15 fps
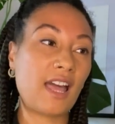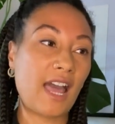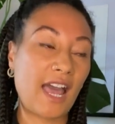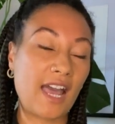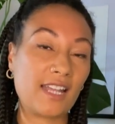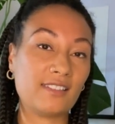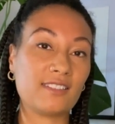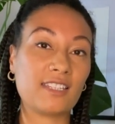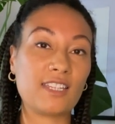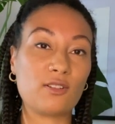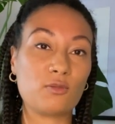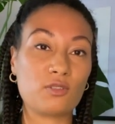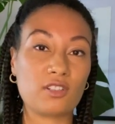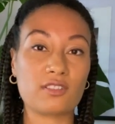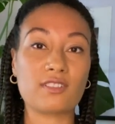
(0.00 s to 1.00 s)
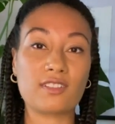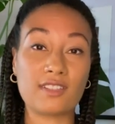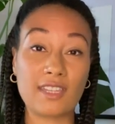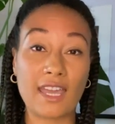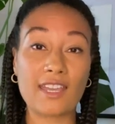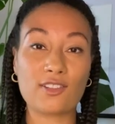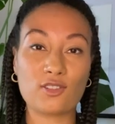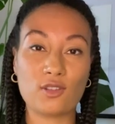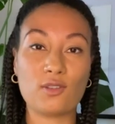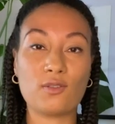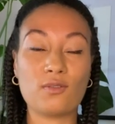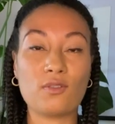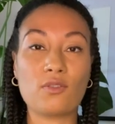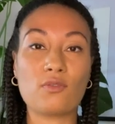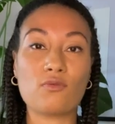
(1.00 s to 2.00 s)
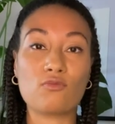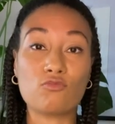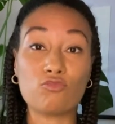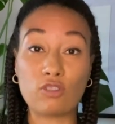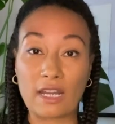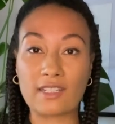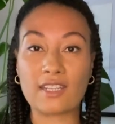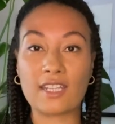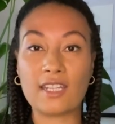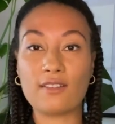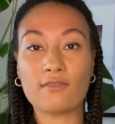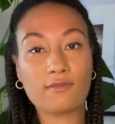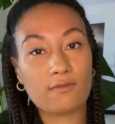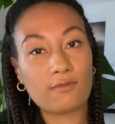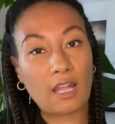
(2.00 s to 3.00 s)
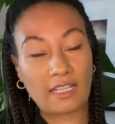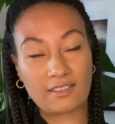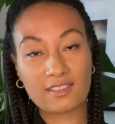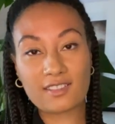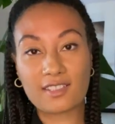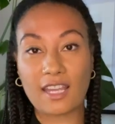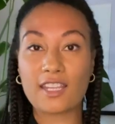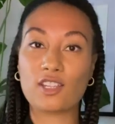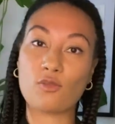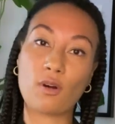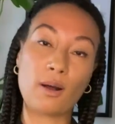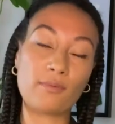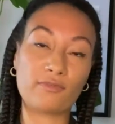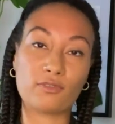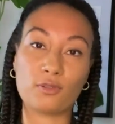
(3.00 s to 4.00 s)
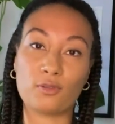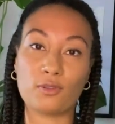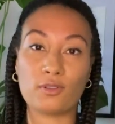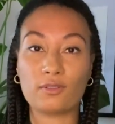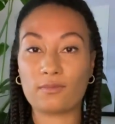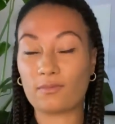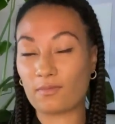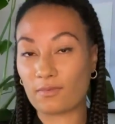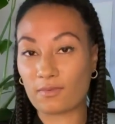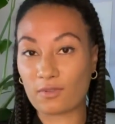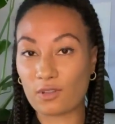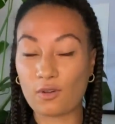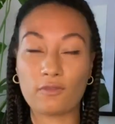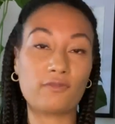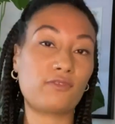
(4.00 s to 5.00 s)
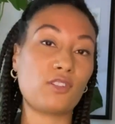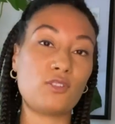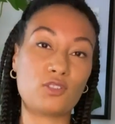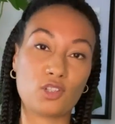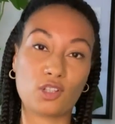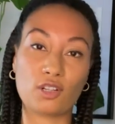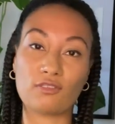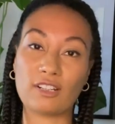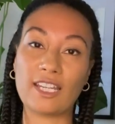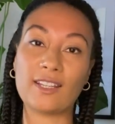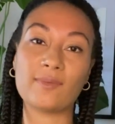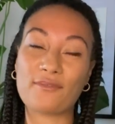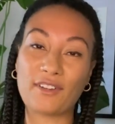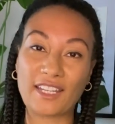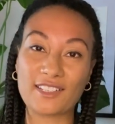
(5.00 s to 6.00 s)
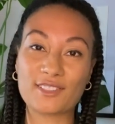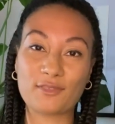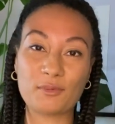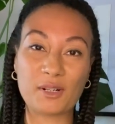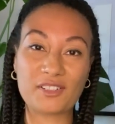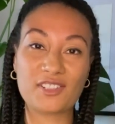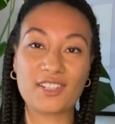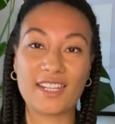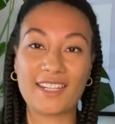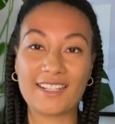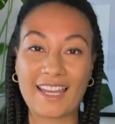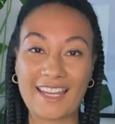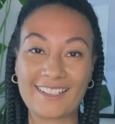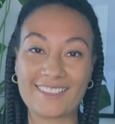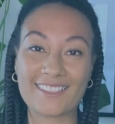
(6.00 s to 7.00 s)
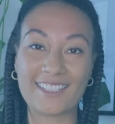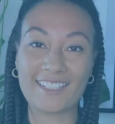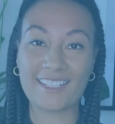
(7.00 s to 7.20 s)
and it will just get you ready and set you up for your future career. Thanks for watching and see you